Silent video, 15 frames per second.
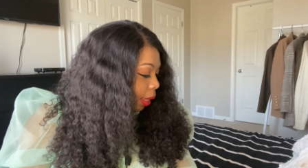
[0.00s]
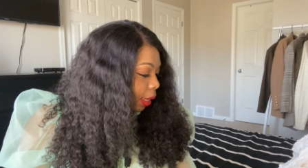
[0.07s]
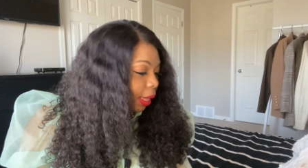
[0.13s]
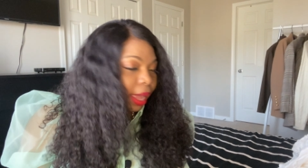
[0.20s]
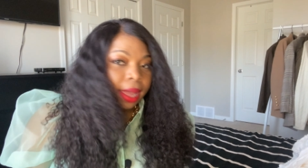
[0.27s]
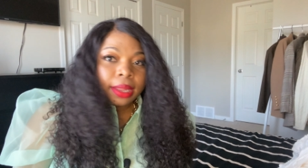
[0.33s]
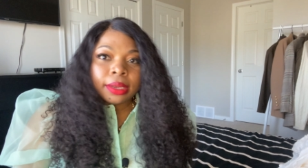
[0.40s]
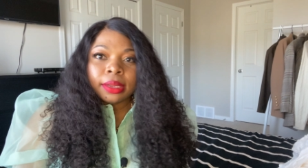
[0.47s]

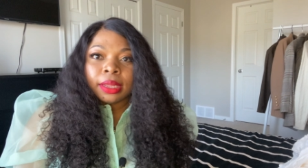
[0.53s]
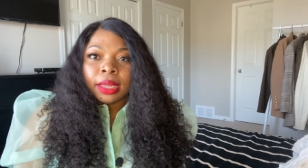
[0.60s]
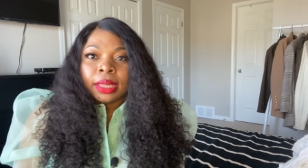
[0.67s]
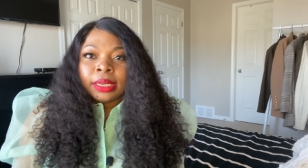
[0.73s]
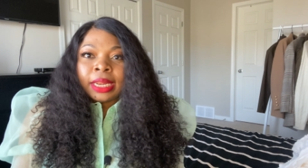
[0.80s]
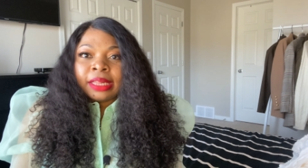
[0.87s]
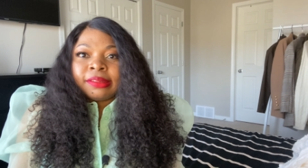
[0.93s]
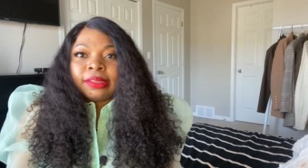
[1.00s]
Yeah,
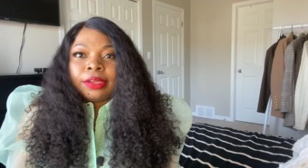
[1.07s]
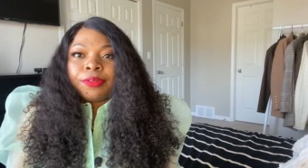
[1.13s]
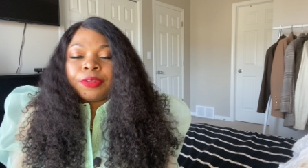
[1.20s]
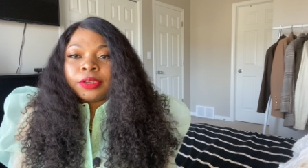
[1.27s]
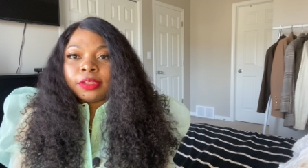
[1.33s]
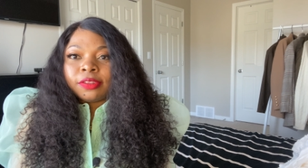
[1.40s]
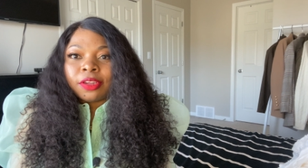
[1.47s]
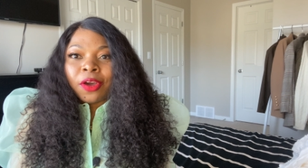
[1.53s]
that's it
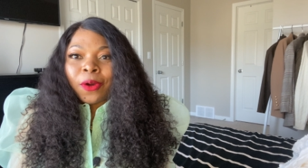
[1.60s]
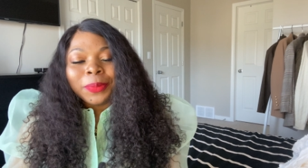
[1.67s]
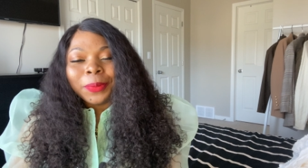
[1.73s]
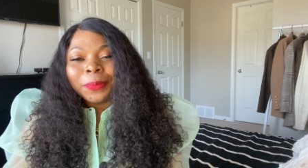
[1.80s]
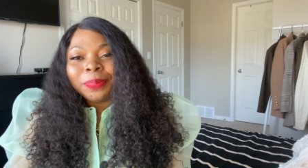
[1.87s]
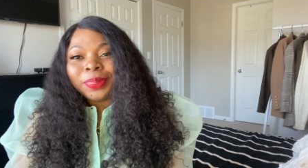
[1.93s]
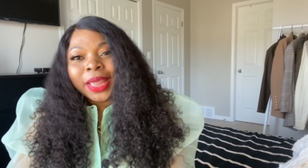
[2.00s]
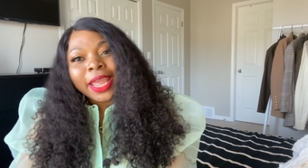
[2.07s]
for this haul.